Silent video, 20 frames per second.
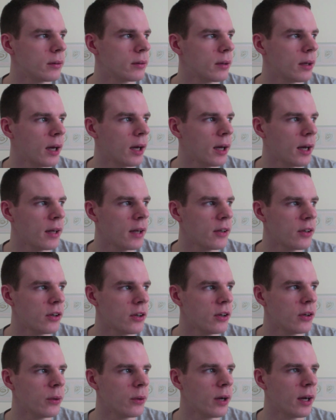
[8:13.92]
I
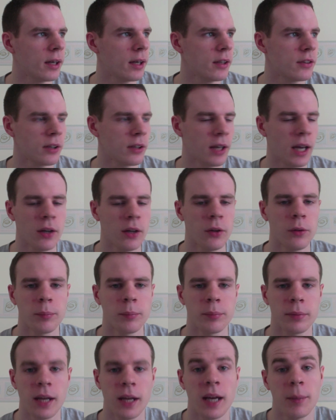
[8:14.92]
knew I had to
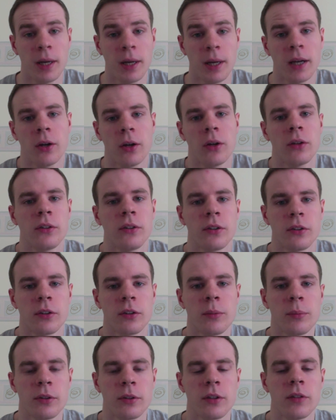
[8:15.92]
get back onto
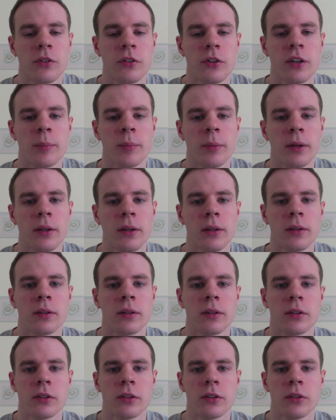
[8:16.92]
some sort of treatment
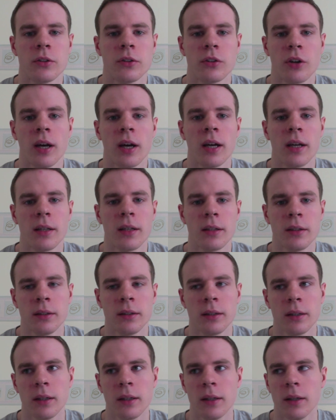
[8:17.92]
to try and
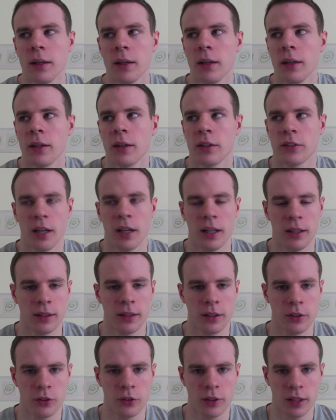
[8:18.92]
settle
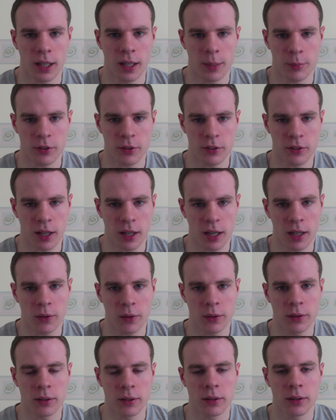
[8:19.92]
these relapses
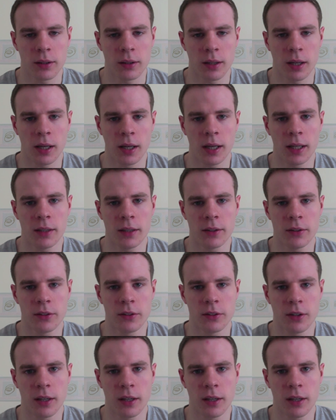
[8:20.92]
down, and